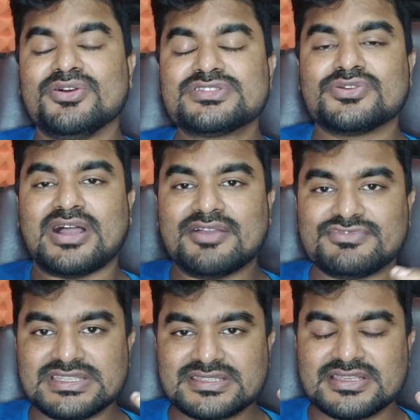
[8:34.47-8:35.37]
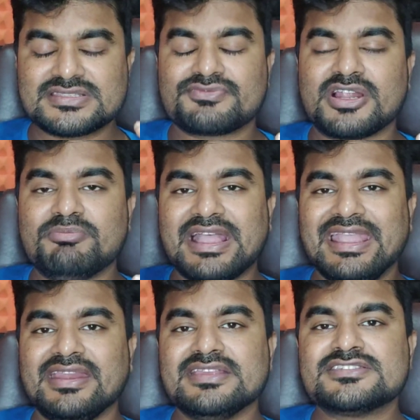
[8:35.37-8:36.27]
So I have discussed from
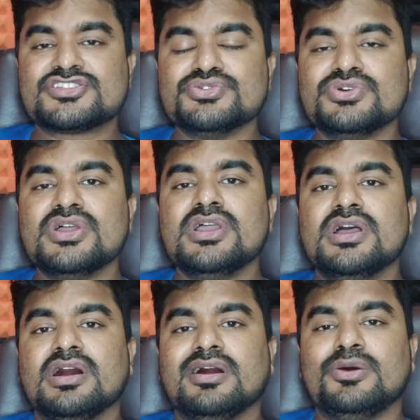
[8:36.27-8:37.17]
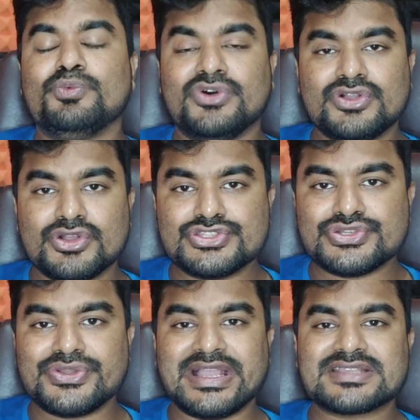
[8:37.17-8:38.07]
Aries to Virgo
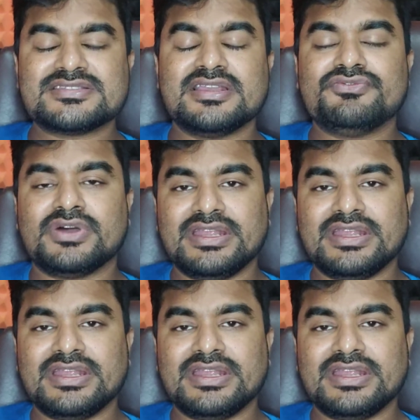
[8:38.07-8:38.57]
zodiac sign